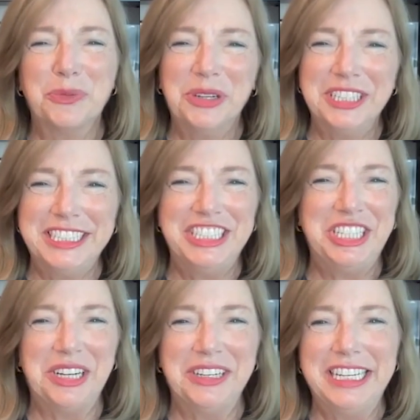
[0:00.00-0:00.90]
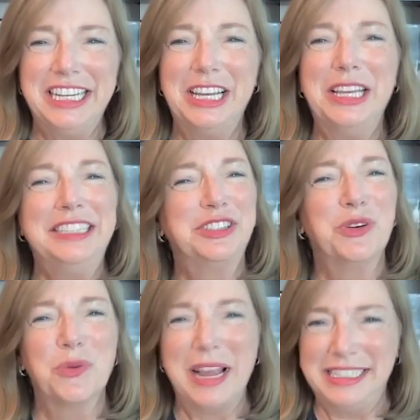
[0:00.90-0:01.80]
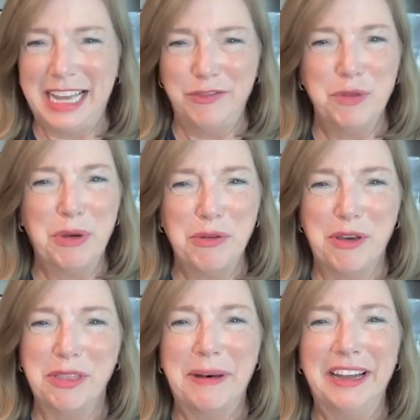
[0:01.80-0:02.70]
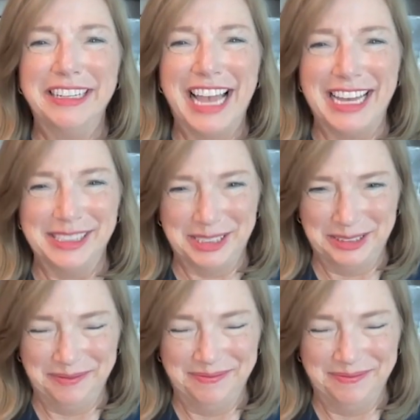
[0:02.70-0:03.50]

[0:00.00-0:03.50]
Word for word: Woolen and Jerry, it's great to have you both on the podcast.